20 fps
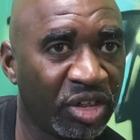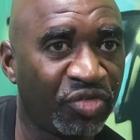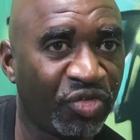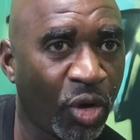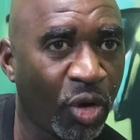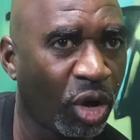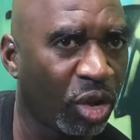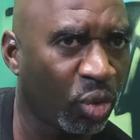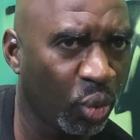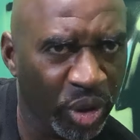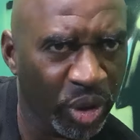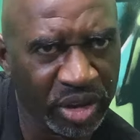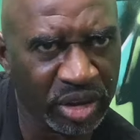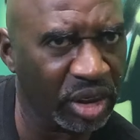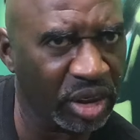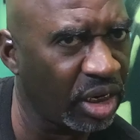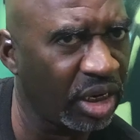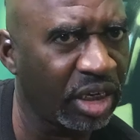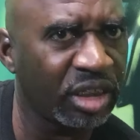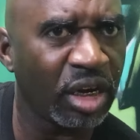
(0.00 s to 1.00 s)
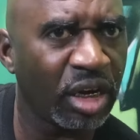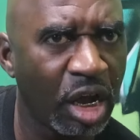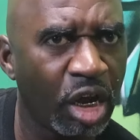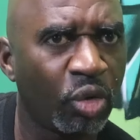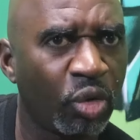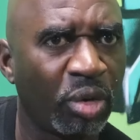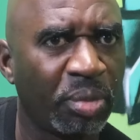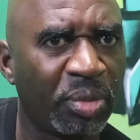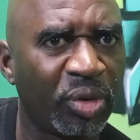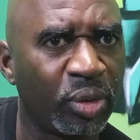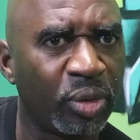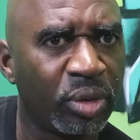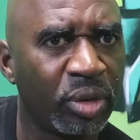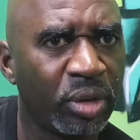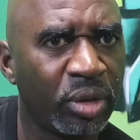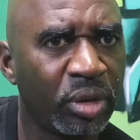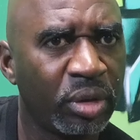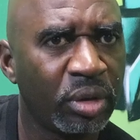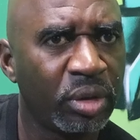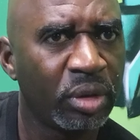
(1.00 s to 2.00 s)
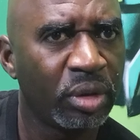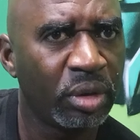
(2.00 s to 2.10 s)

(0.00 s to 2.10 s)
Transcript: his father, which is honorable,